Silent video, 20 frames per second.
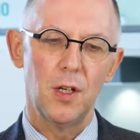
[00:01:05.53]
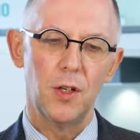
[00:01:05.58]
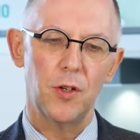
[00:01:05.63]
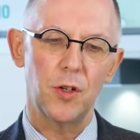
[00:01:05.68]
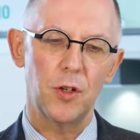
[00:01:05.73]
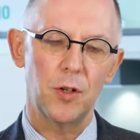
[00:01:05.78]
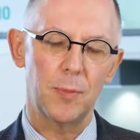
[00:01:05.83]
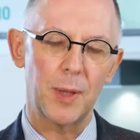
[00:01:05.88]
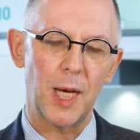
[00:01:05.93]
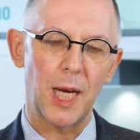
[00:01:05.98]

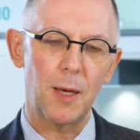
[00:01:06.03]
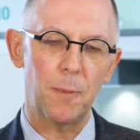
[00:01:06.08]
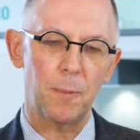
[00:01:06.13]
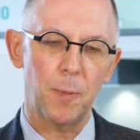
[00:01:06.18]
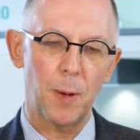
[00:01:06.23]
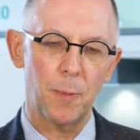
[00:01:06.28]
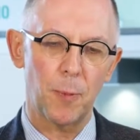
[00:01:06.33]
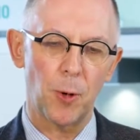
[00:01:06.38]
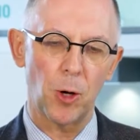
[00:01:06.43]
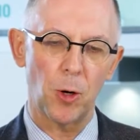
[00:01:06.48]
So many
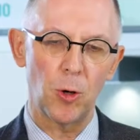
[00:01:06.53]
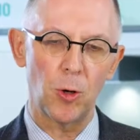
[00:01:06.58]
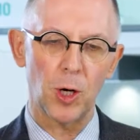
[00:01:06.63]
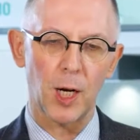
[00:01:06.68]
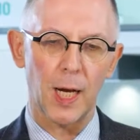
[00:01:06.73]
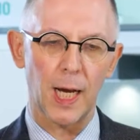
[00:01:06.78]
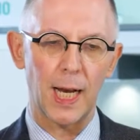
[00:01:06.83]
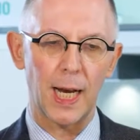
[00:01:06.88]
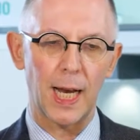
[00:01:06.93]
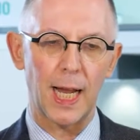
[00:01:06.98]
people
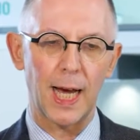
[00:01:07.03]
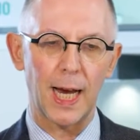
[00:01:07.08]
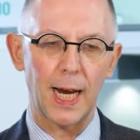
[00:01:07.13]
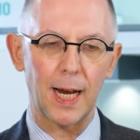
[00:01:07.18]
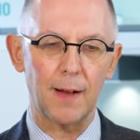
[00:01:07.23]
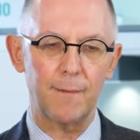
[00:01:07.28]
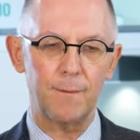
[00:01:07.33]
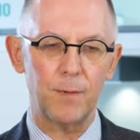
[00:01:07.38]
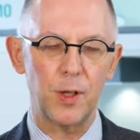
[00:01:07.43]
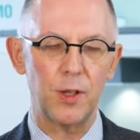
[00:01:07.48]
look at, like,